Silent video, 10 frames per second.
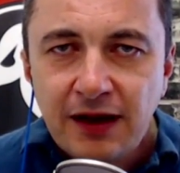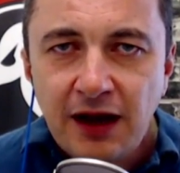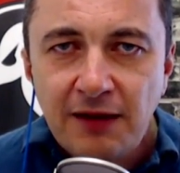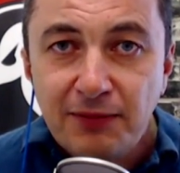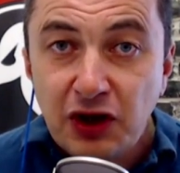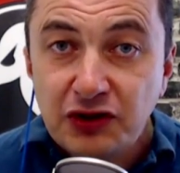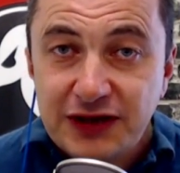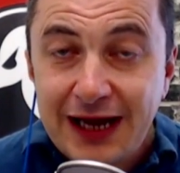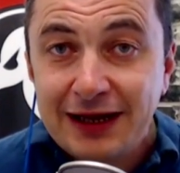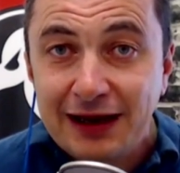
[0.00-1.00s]
Uh, because
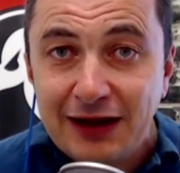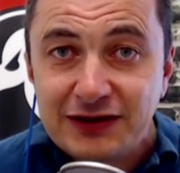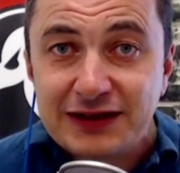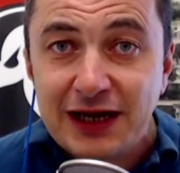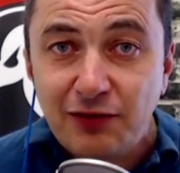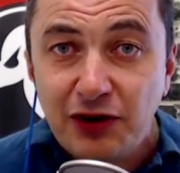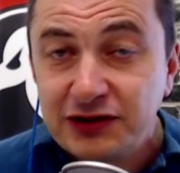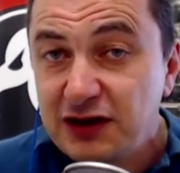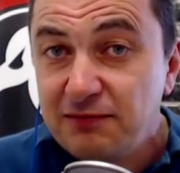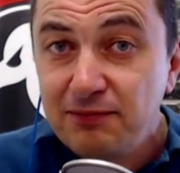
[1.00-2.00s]
A, it allows these
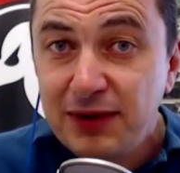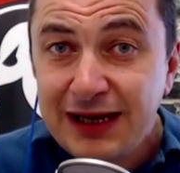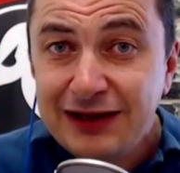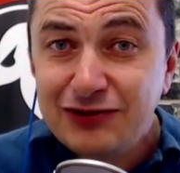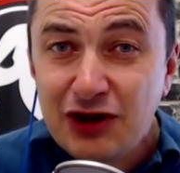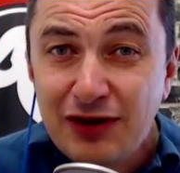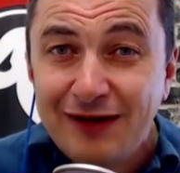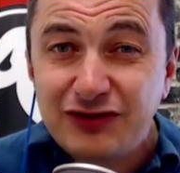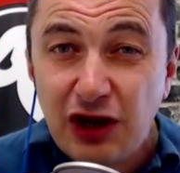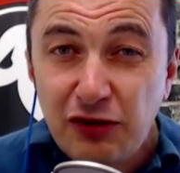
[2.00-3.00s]
networks, and B, you don't
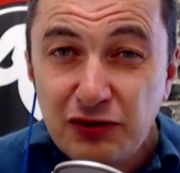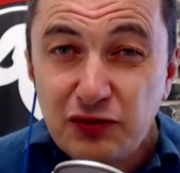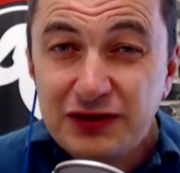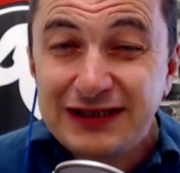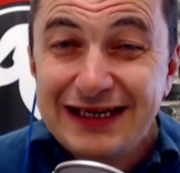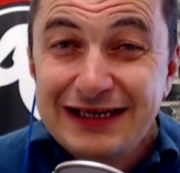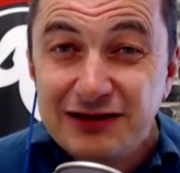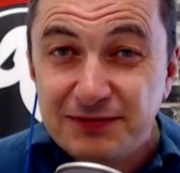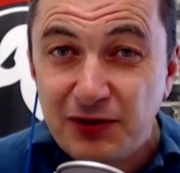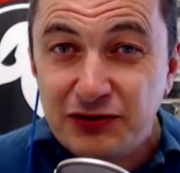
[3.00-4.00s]
have to go through the
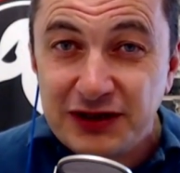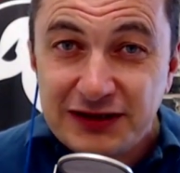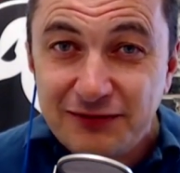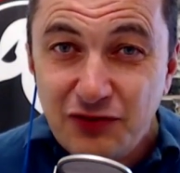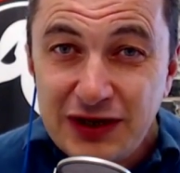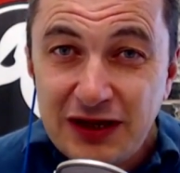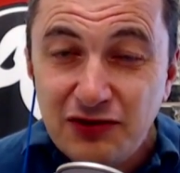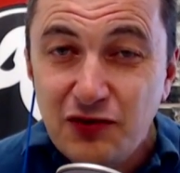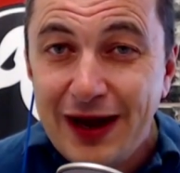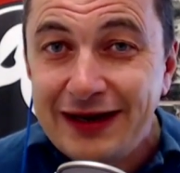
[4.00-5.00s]
tedious process of reading
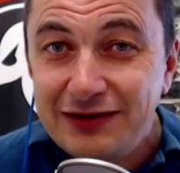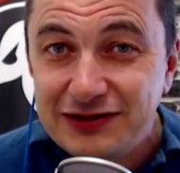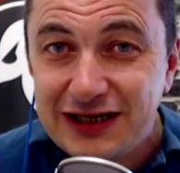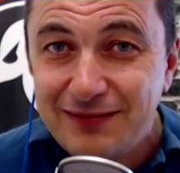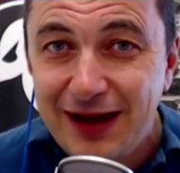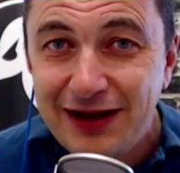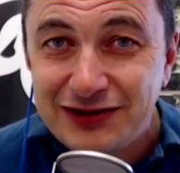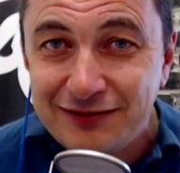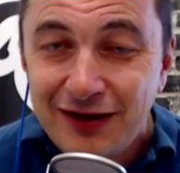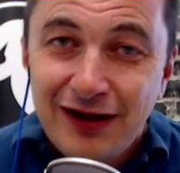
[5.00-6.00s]
through endless
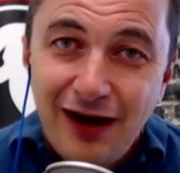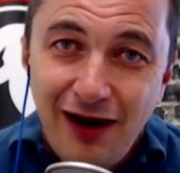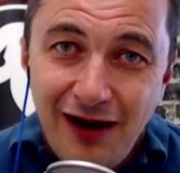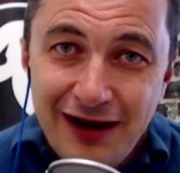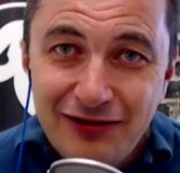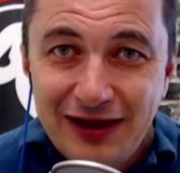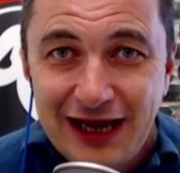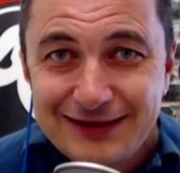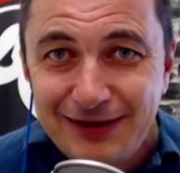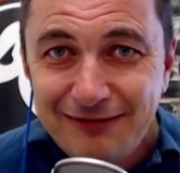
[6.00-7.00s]
emails of, hi, the
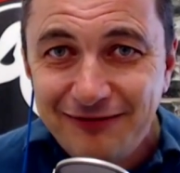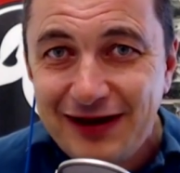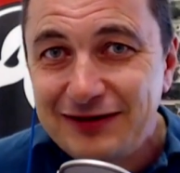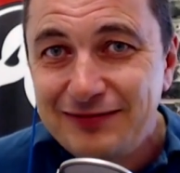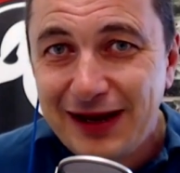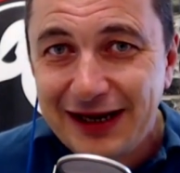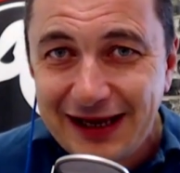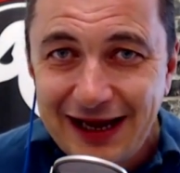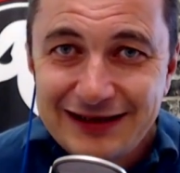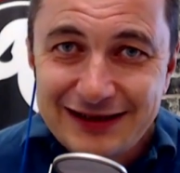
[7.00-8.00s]
cat's been fed and
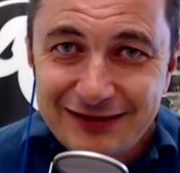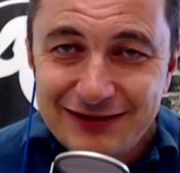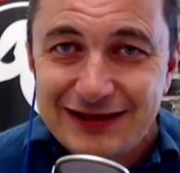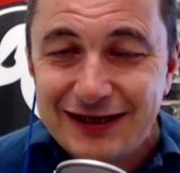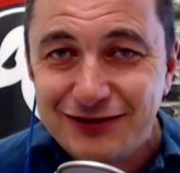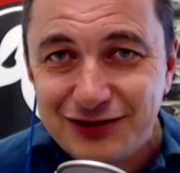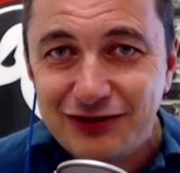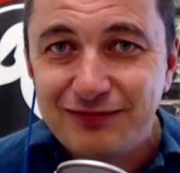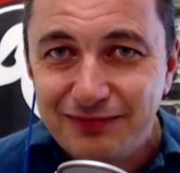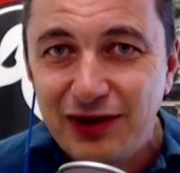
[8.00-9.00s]
medicated, see you
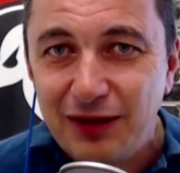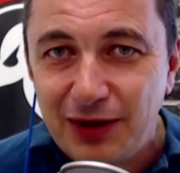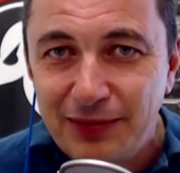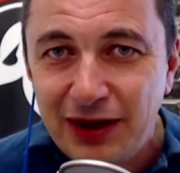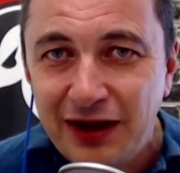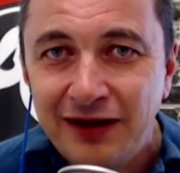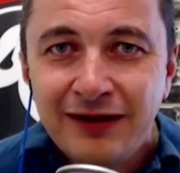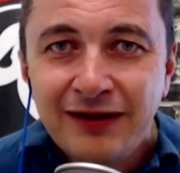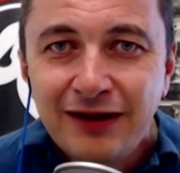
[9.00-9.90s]
soon, blah, blah, blah.